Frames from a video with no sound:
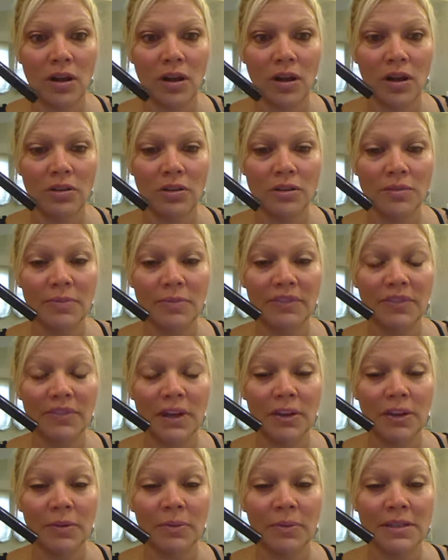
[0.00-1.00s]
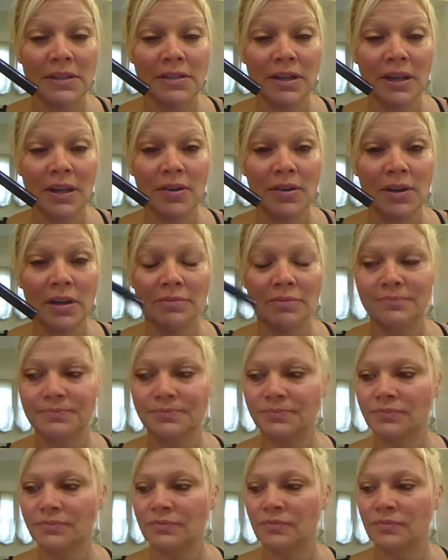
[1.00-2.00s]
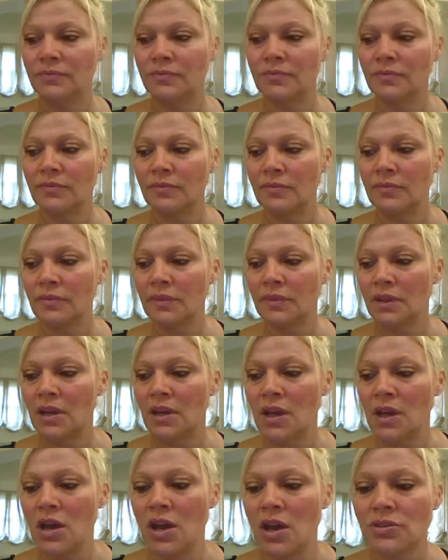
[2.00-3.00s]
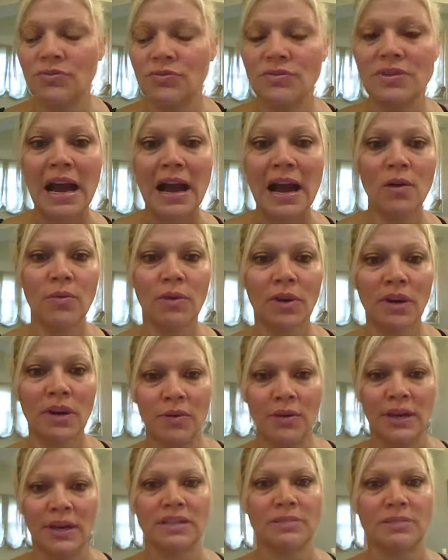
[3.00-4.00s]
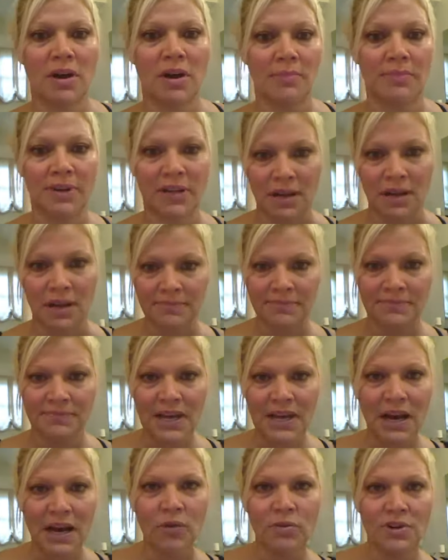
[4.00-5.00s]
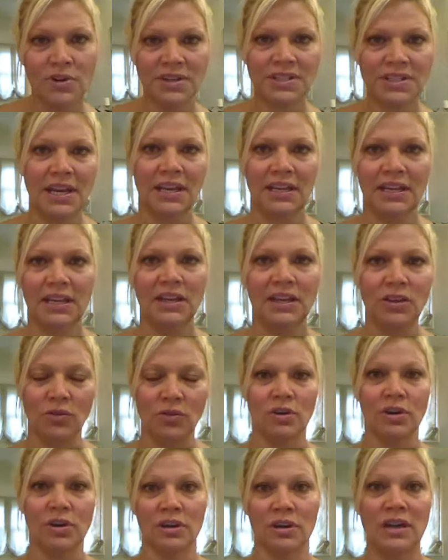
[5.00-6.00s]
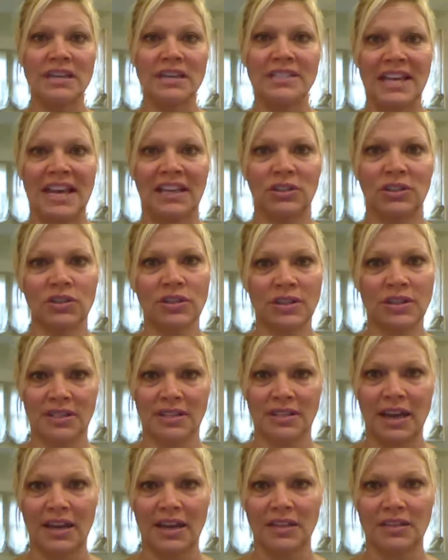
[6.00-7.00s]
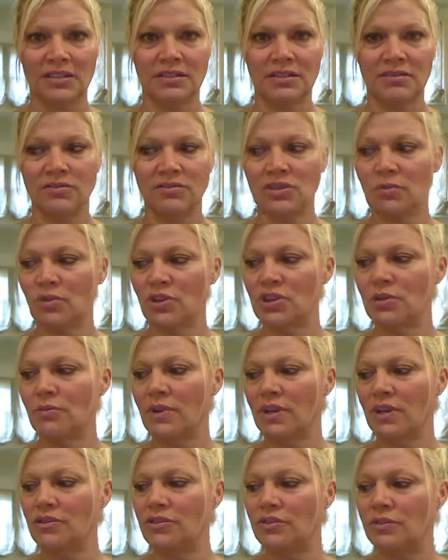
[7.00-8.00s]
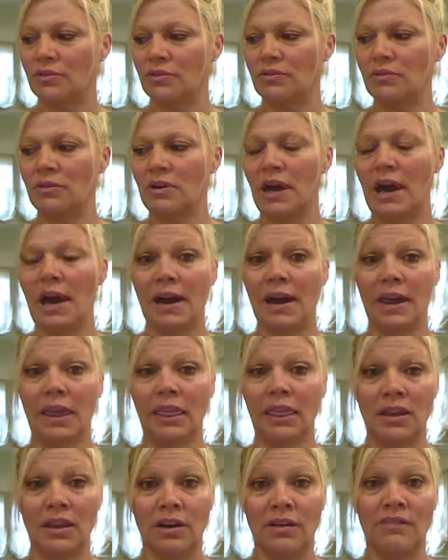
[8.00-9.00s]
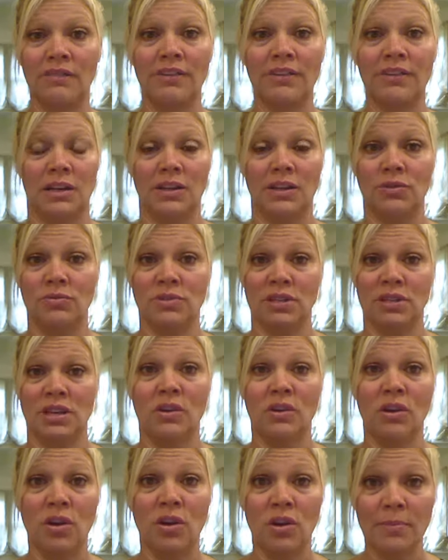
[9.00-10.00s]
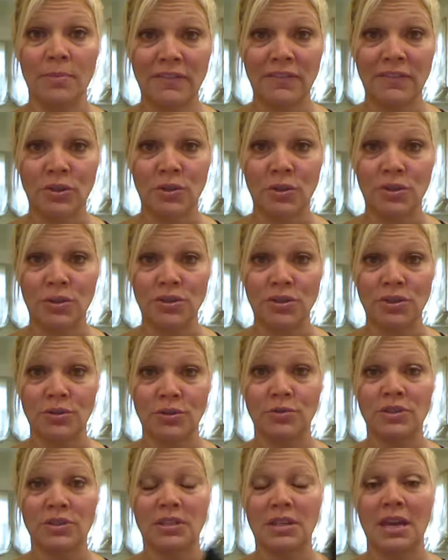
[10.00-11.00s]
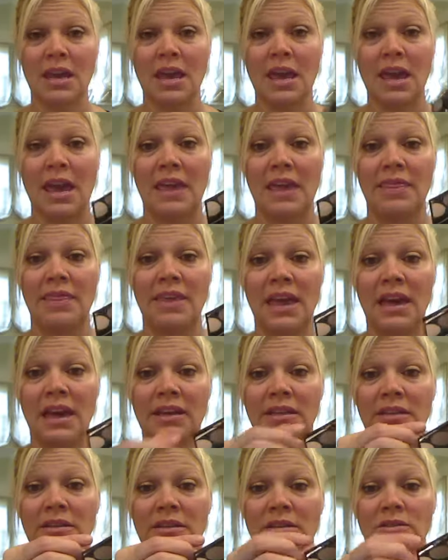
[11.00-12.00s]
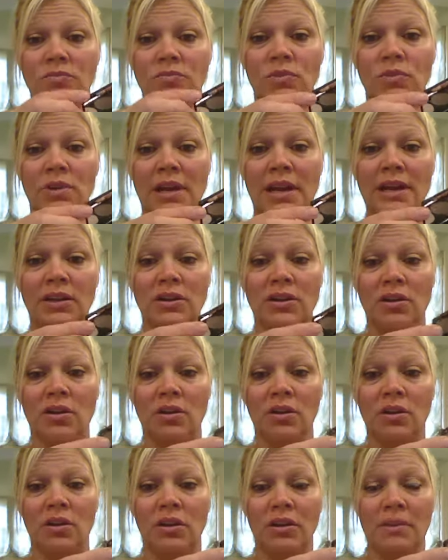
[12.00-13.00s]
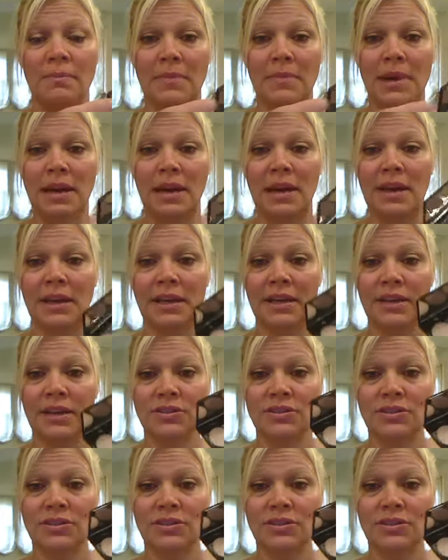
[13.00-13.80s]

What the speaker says: Ultimate Volume mascara. So now we're going to pump it up. Now we're taking your day look tonight. So what you want to do, I love, and I use it on all my photo shoots, and that is what I call my